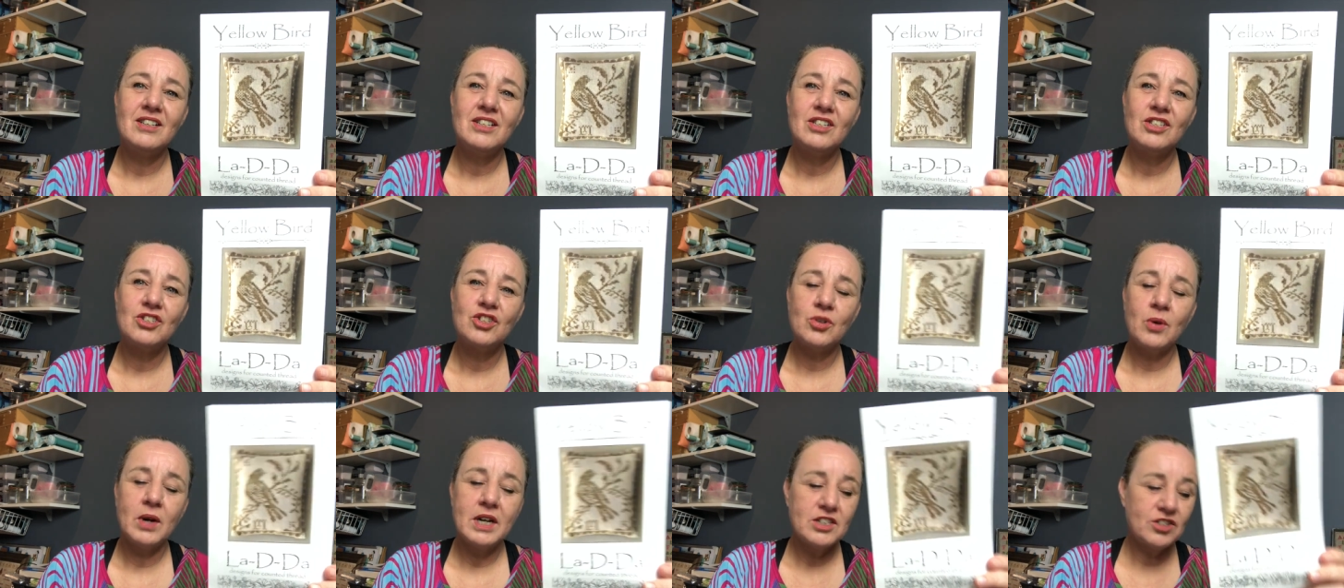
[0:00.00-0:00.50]

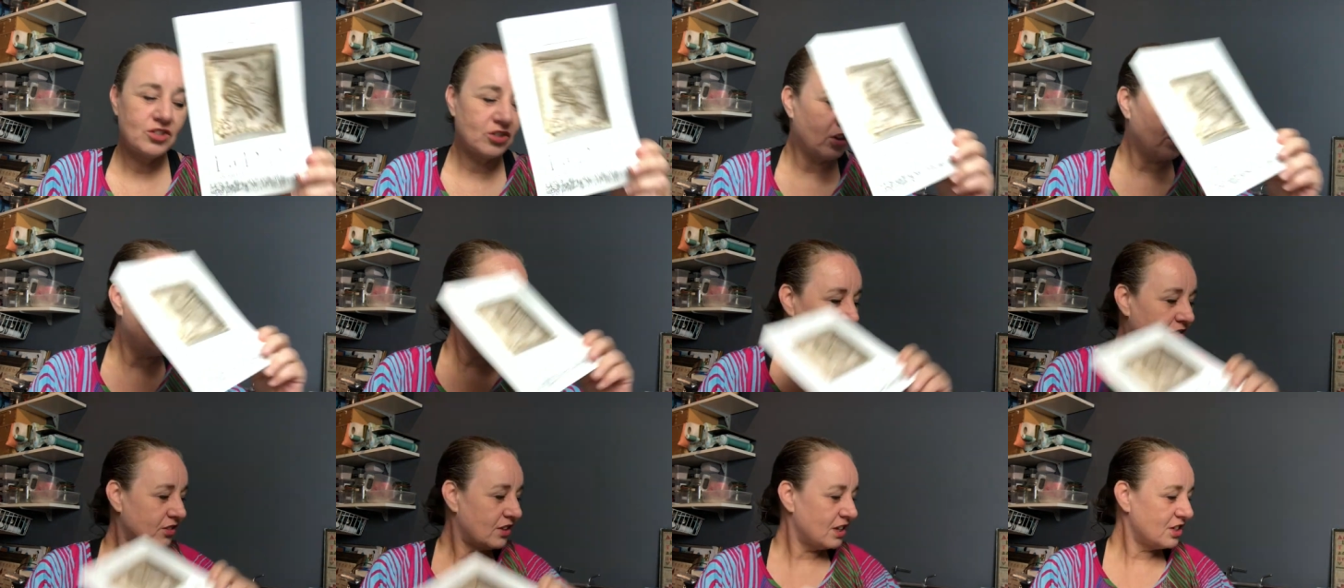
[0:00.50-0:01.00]
So I
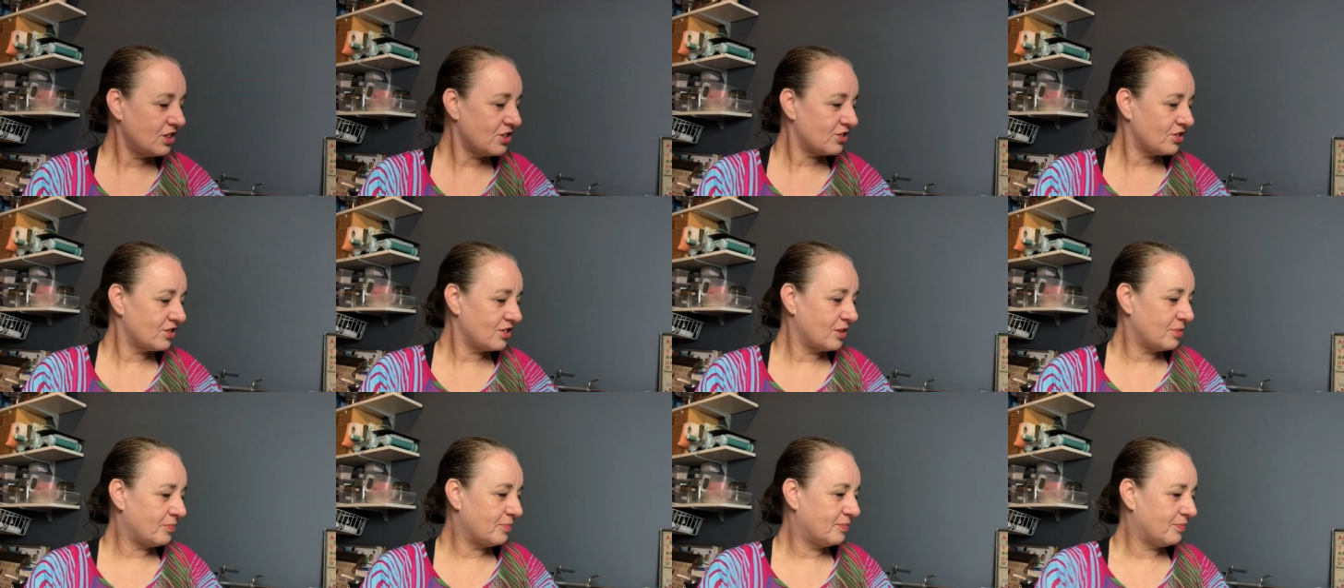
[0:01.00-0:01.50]
started
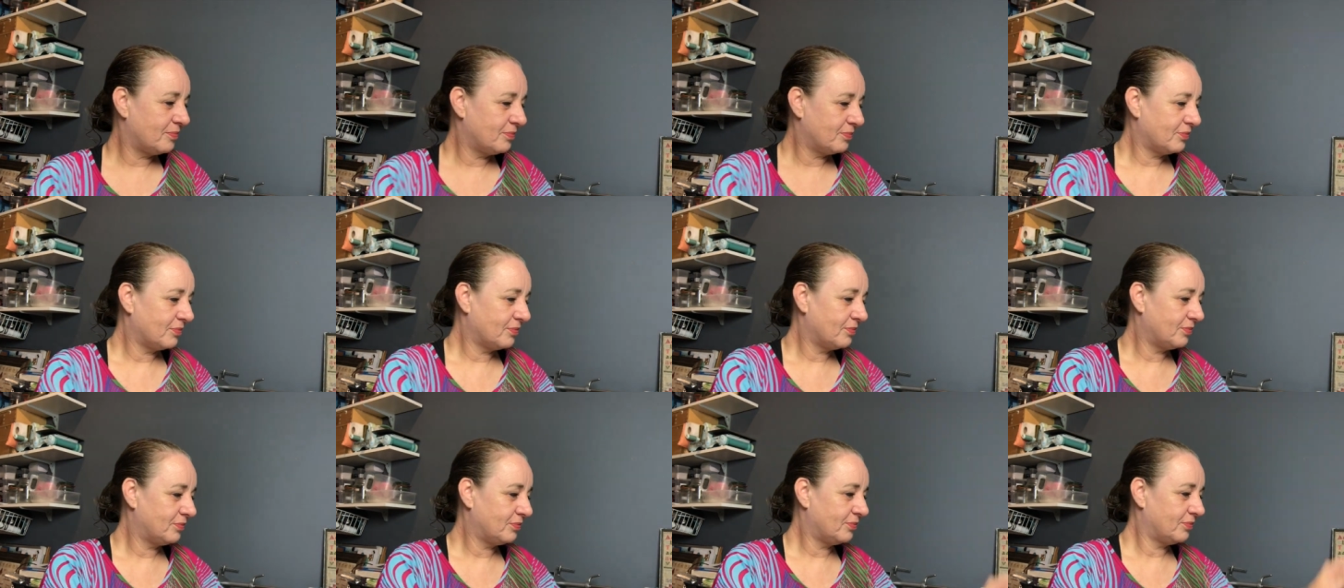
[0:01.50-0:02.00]
this
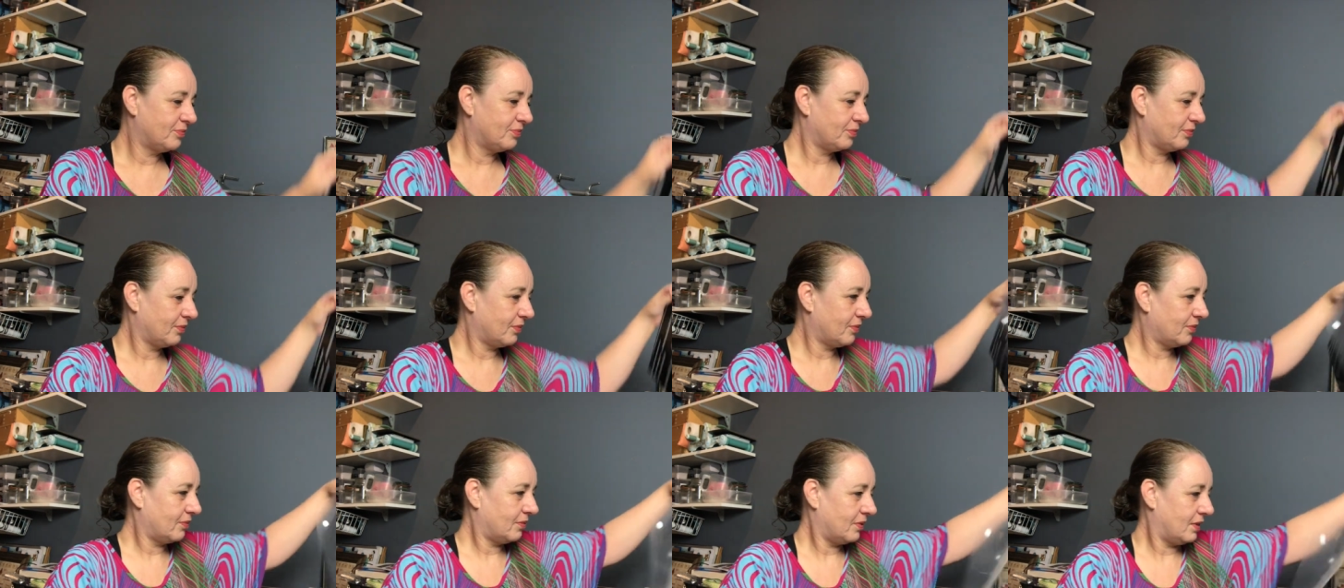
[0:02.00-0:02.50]

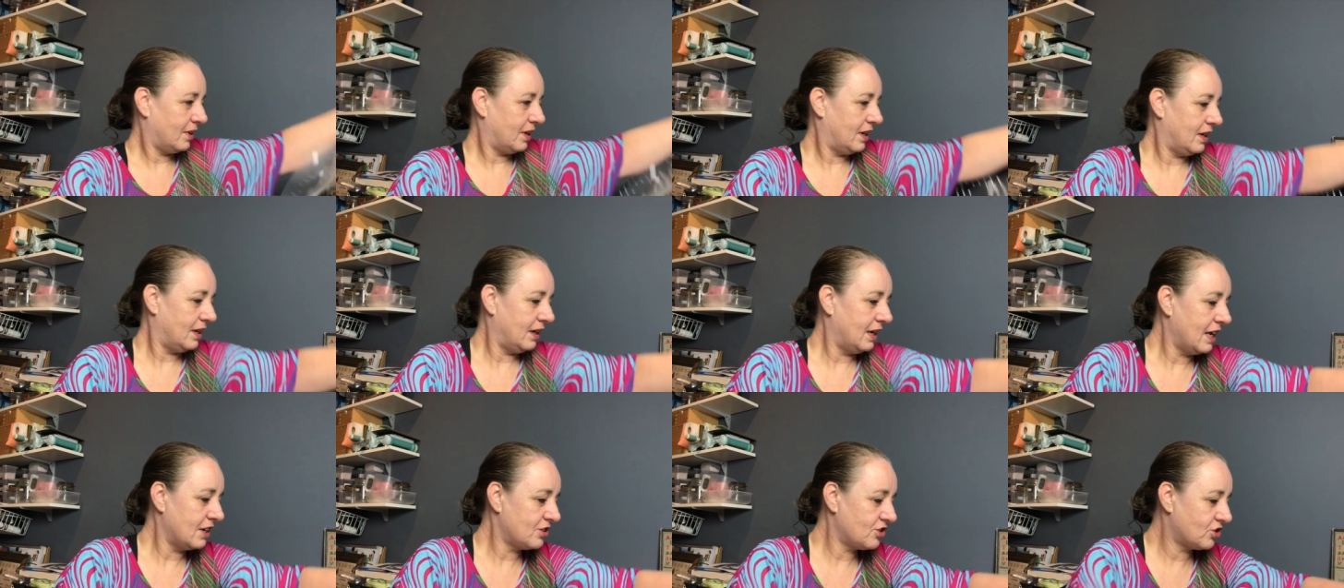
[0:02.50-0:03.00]

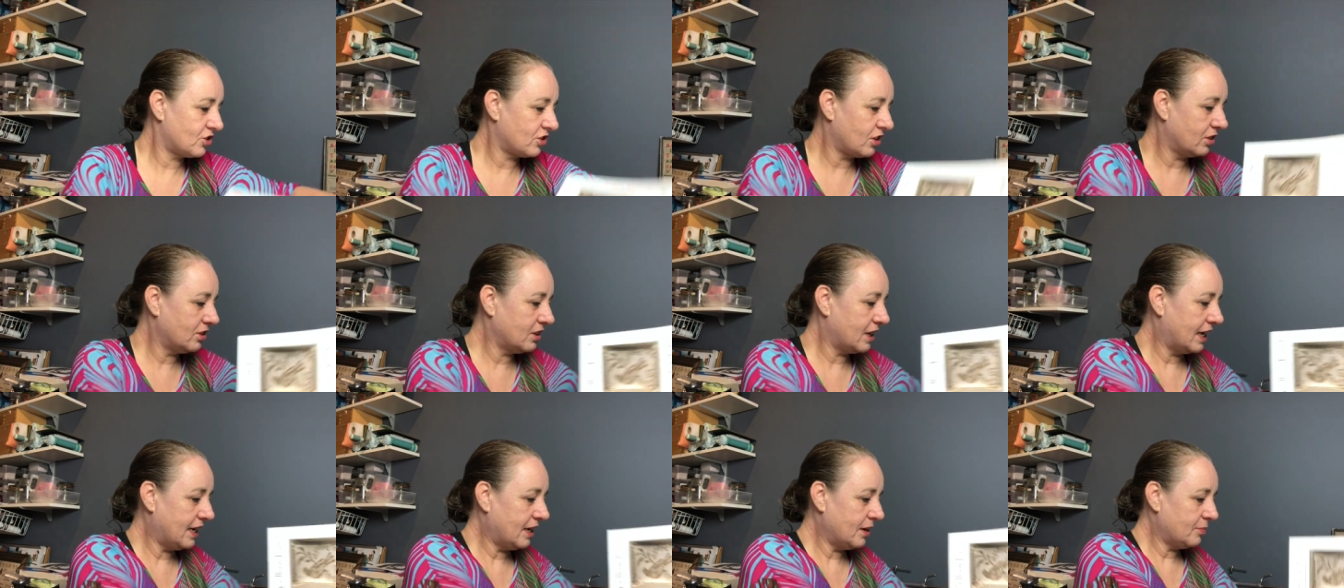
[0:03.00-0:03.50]
last
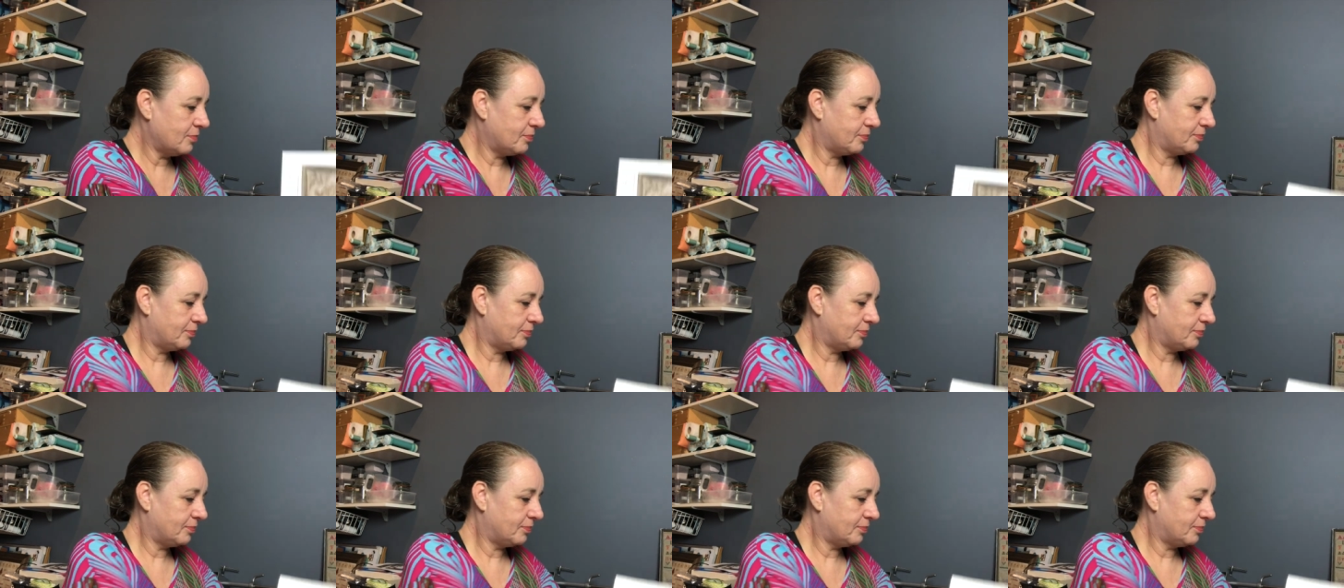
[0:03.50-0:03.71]
Sunday.